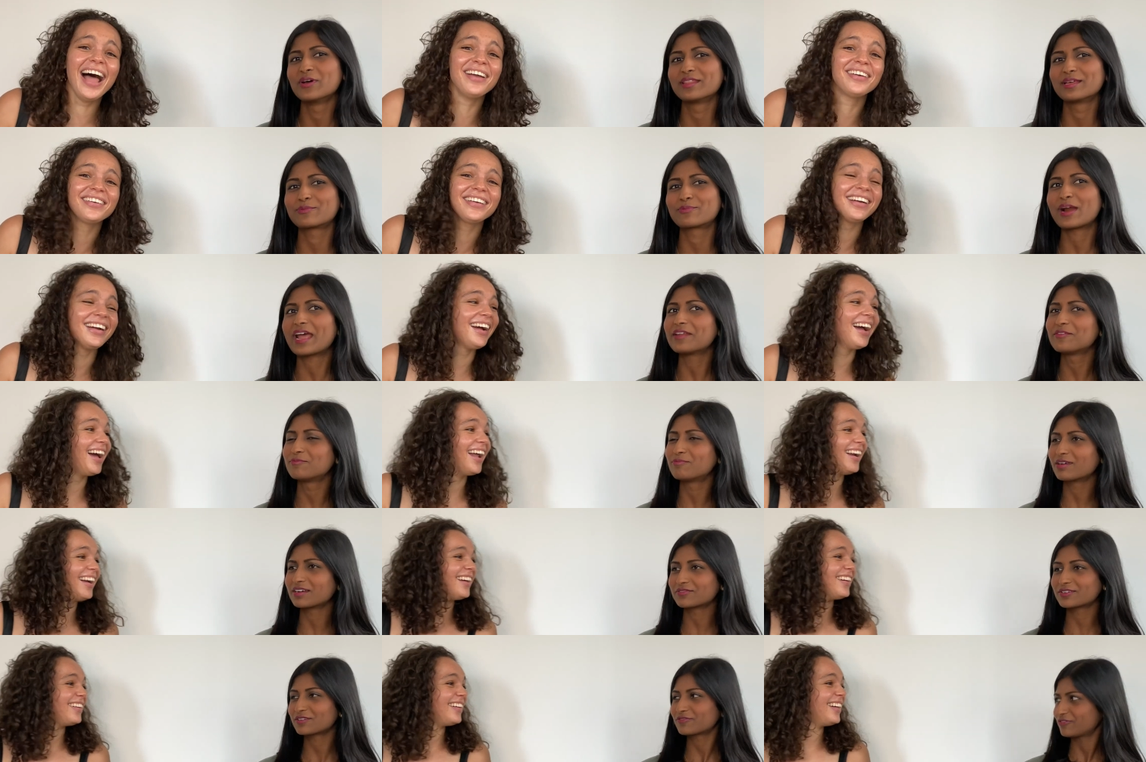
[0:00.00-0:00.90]
Speaker 1: when the Red
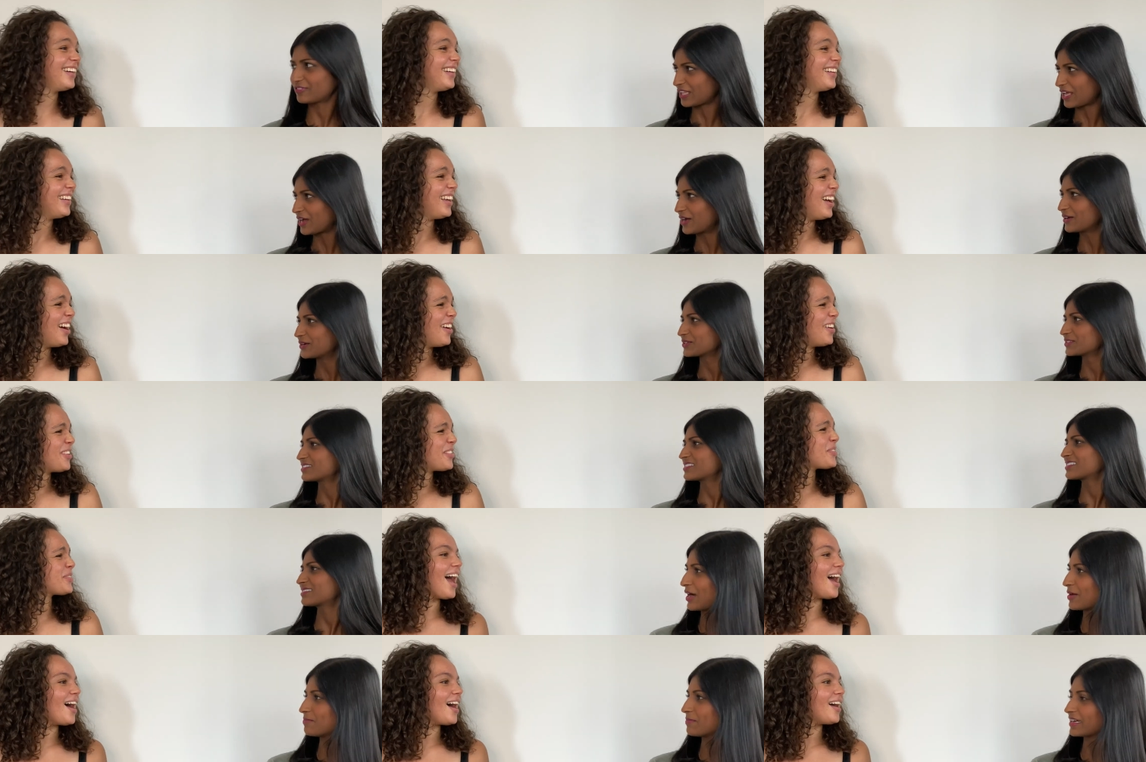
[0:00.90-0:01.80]
River flows,
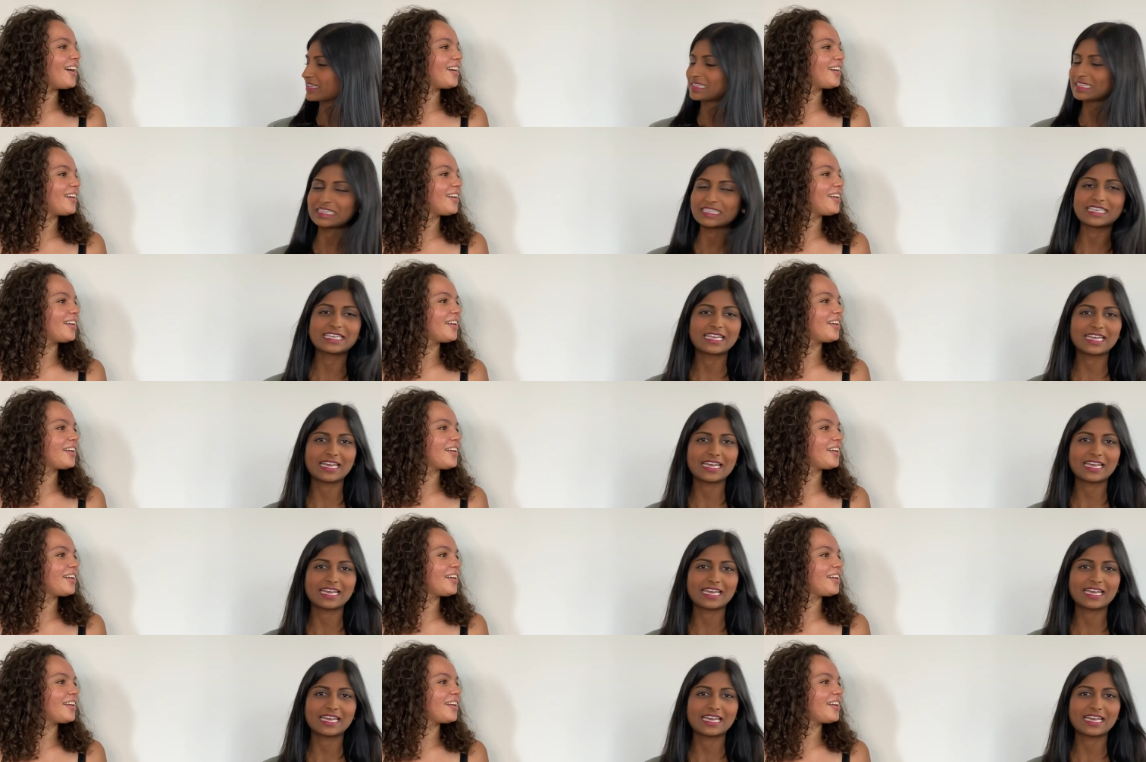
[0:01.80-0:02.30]
our uh, monthly